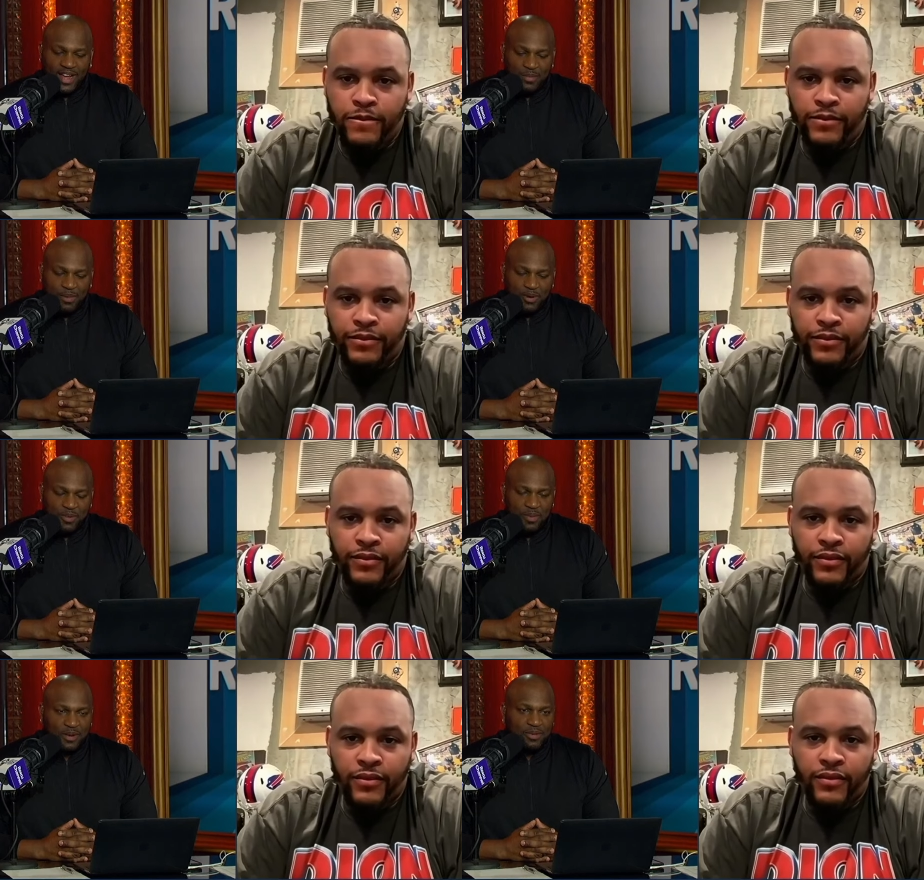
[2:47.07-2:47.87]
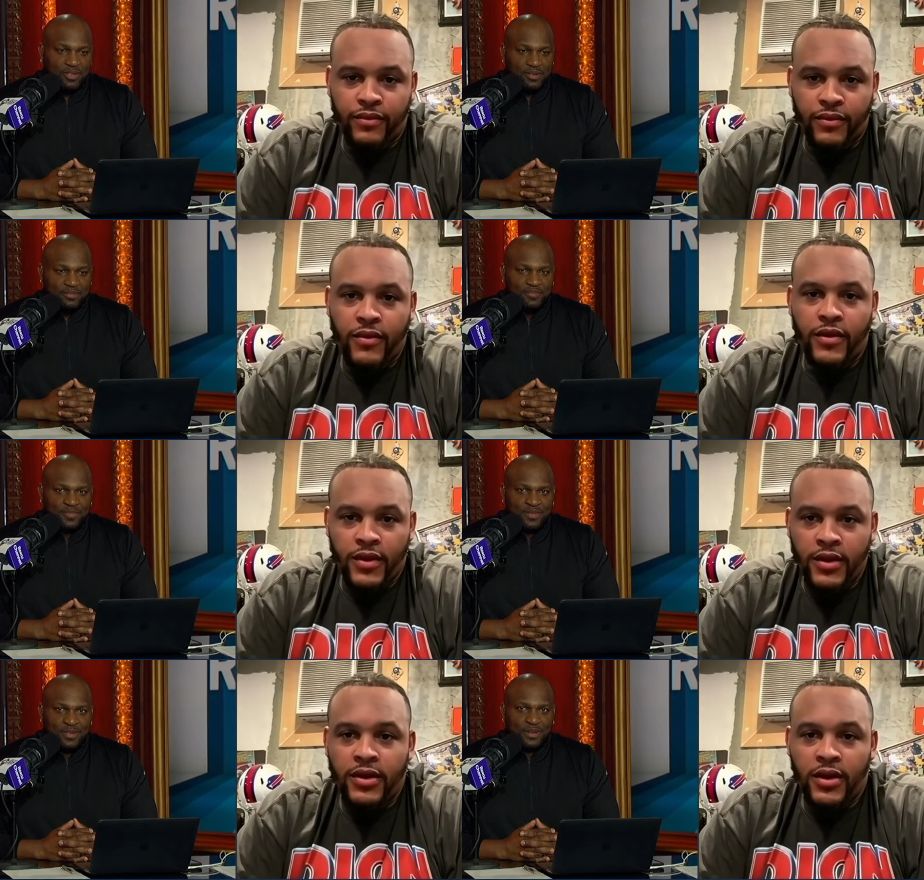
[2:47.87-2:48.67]
Speaker 1: i got a bone to pick with you
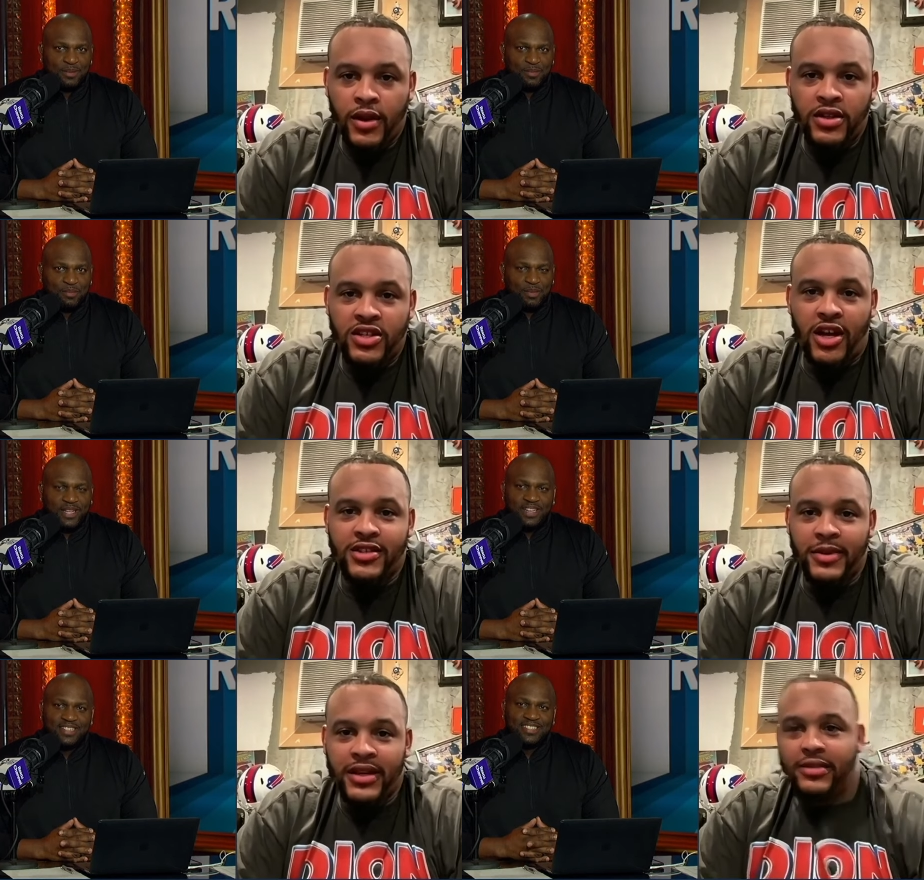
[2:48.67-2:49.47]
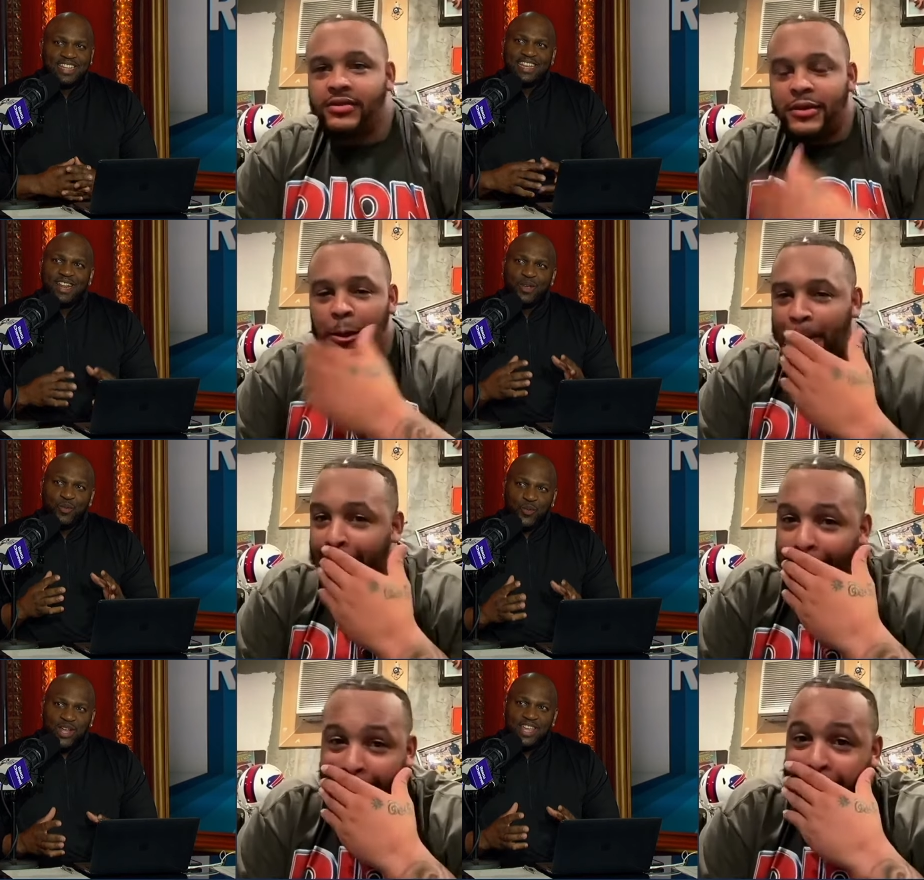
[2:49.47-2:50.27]
because in a
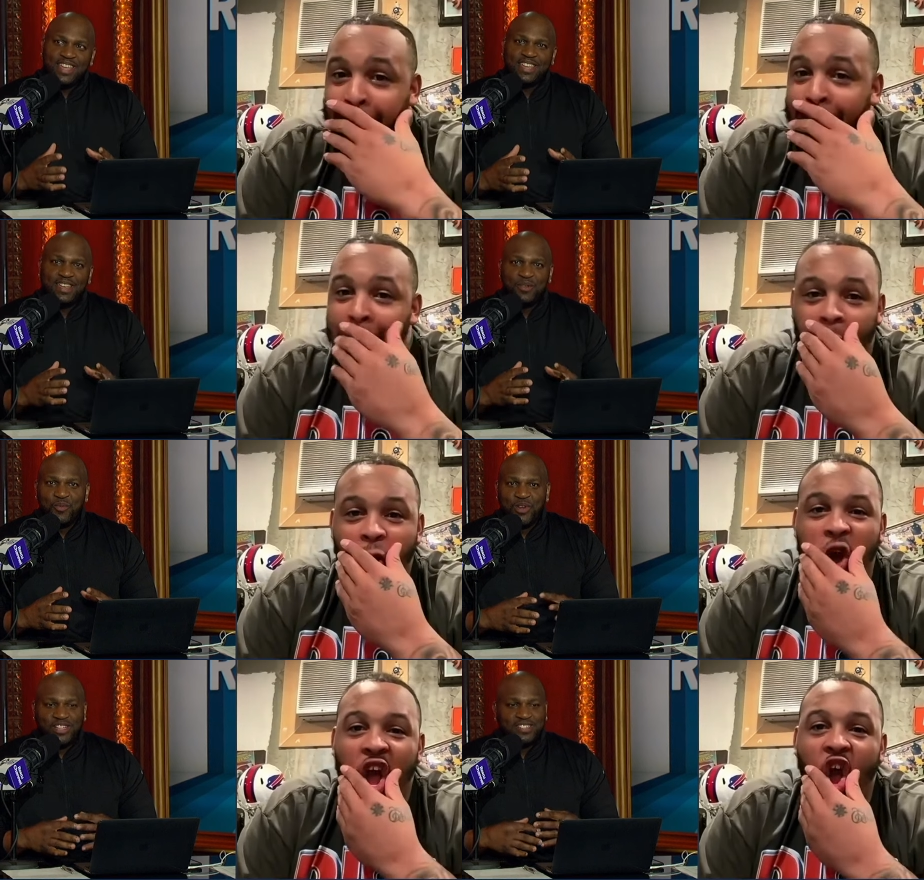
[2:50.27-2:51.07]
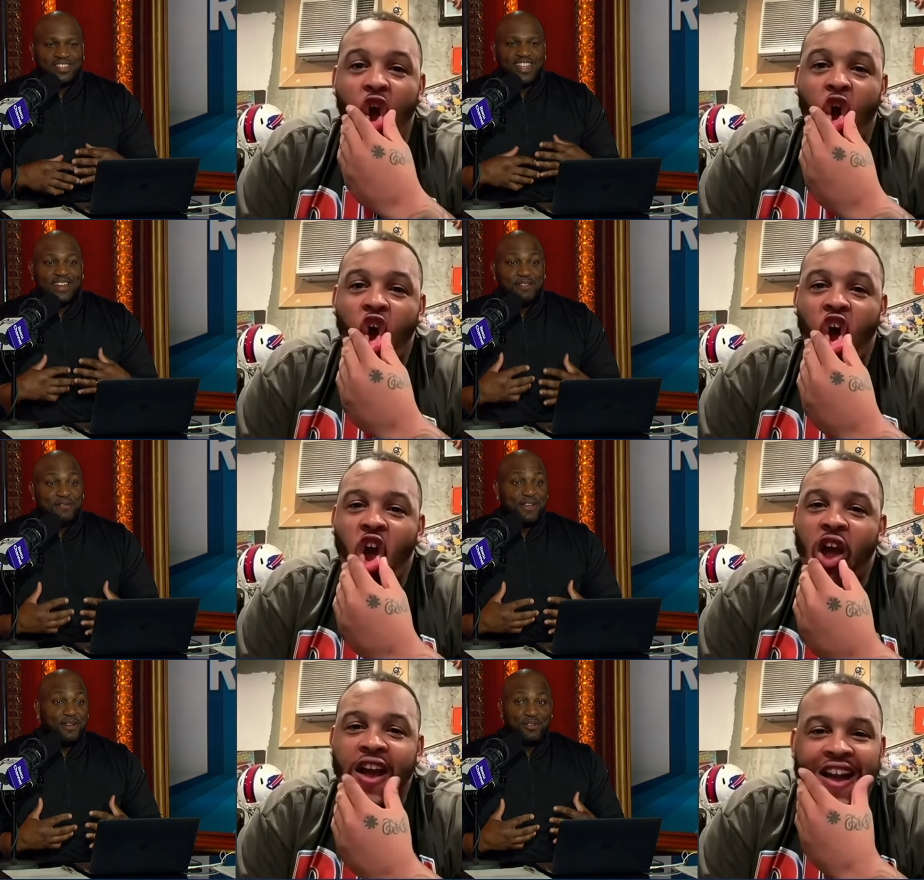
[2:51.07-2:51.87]
week in which
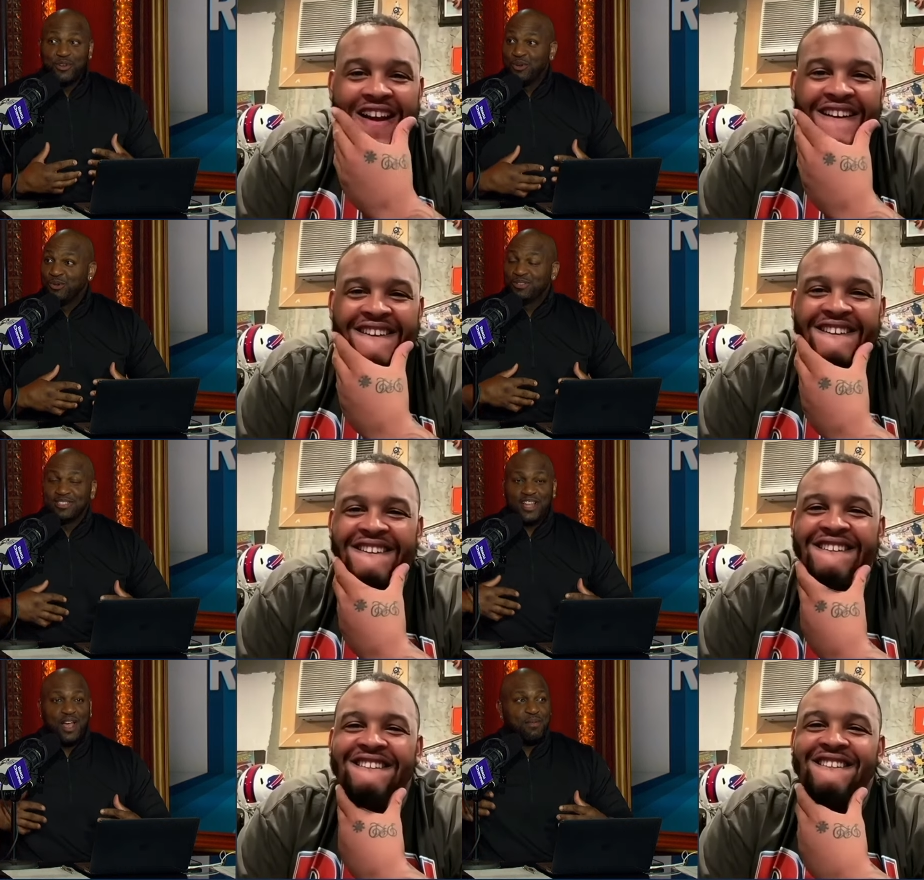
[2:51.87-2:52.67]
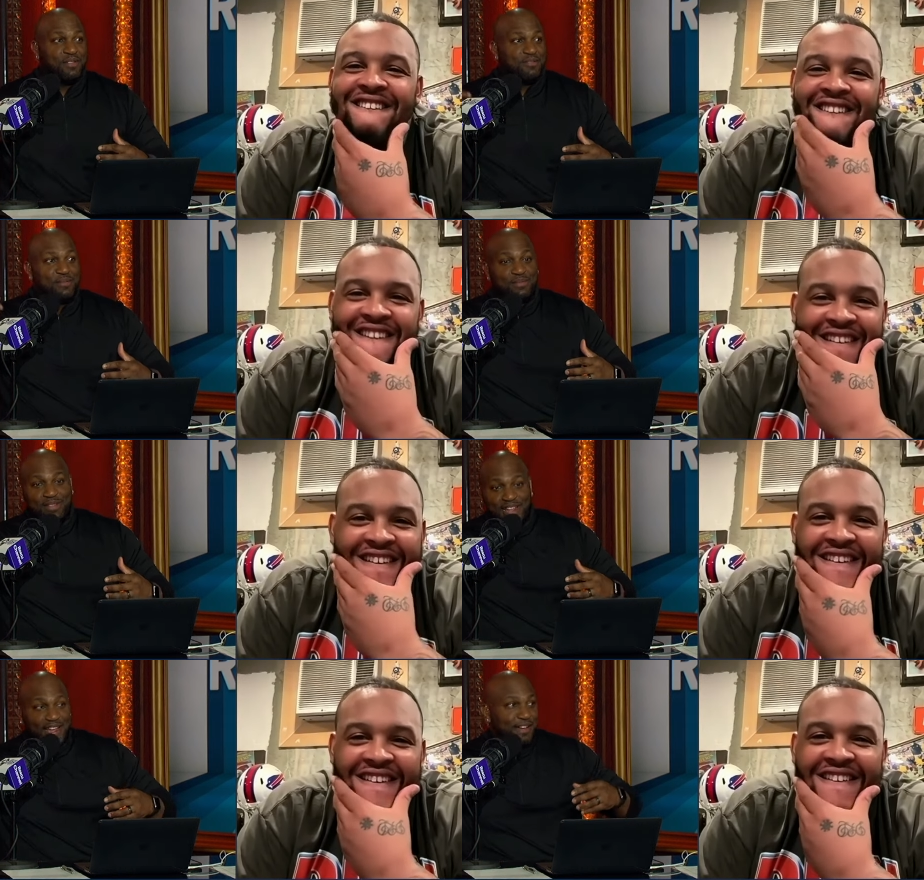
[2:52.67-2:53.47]
nfl news is coming
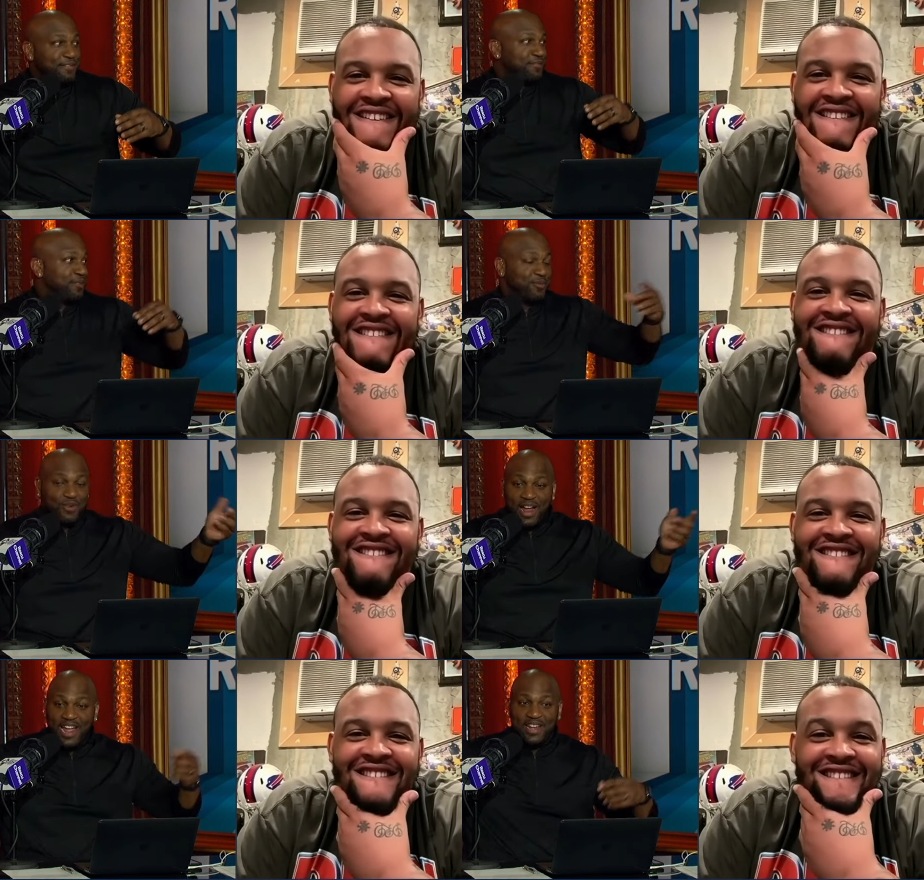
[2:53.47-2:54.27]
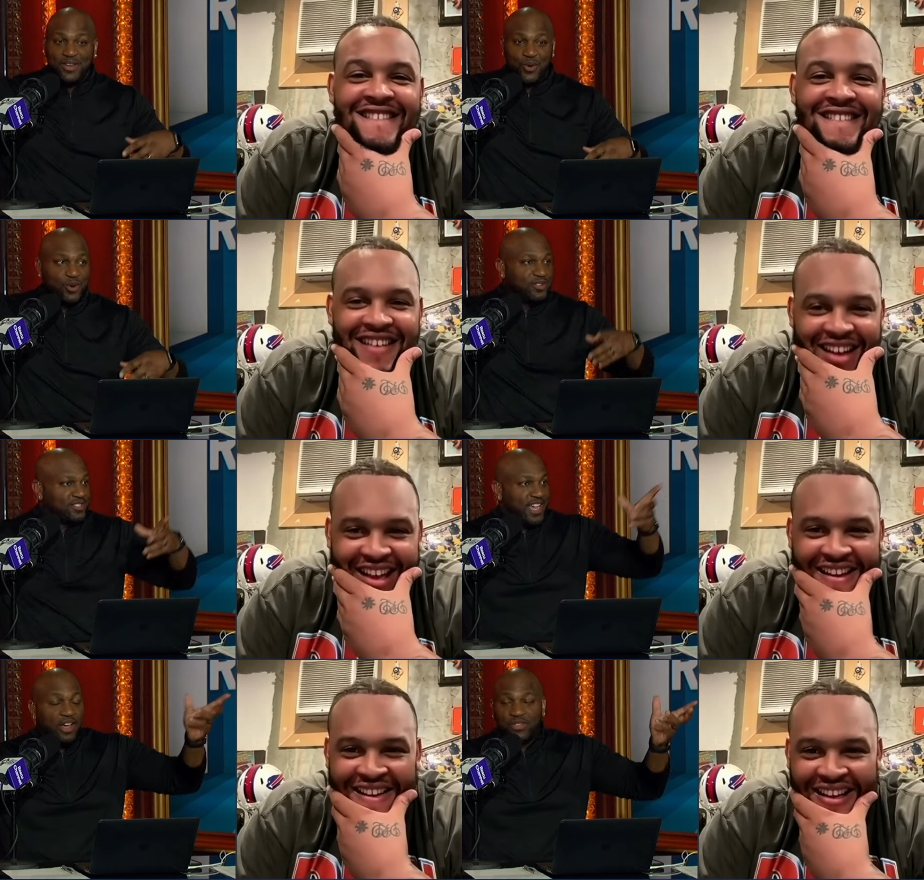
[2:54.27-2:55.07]
from left and right north
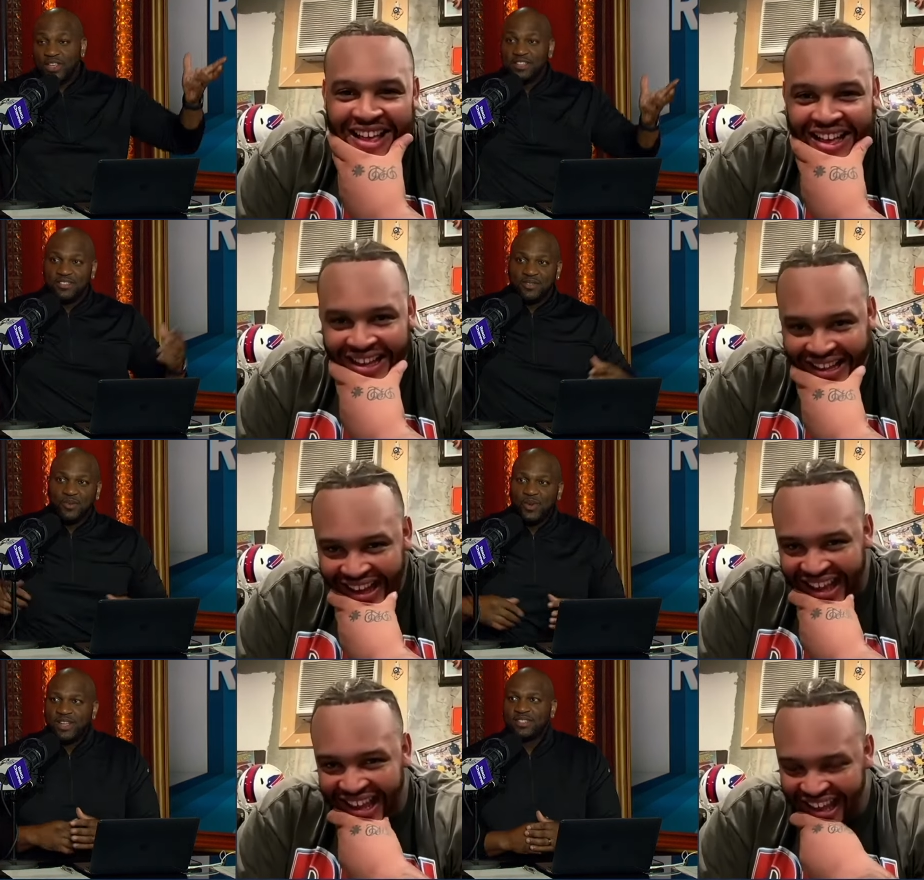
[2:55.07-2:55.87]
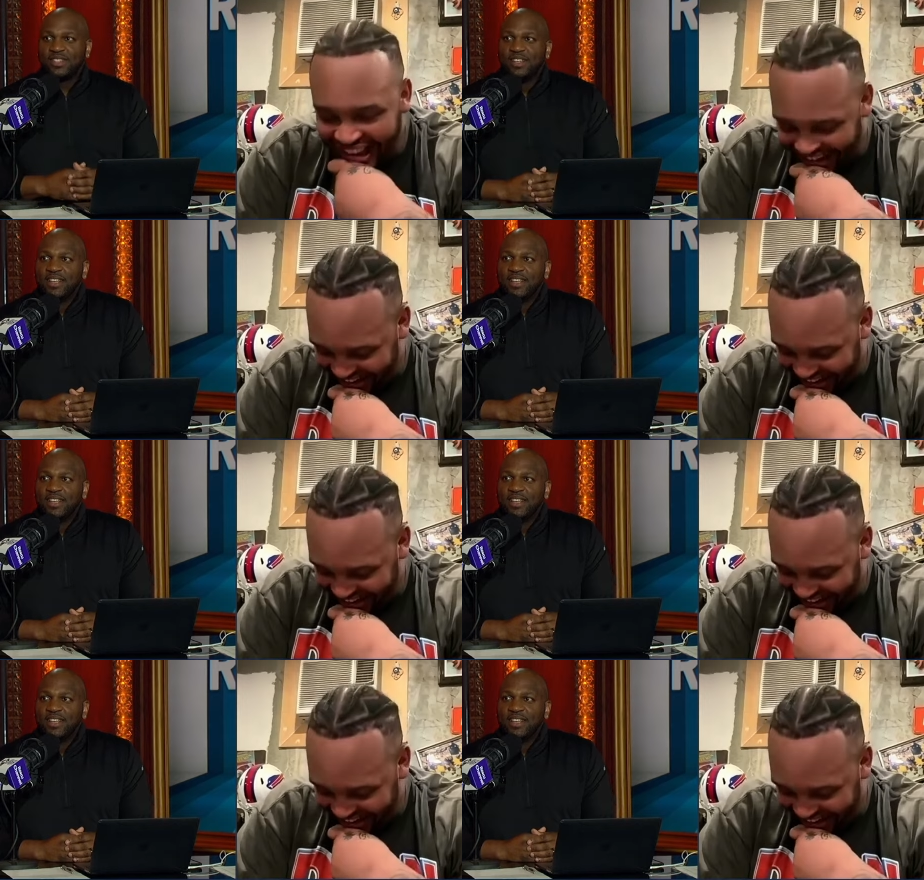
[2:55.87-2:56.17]
south east and west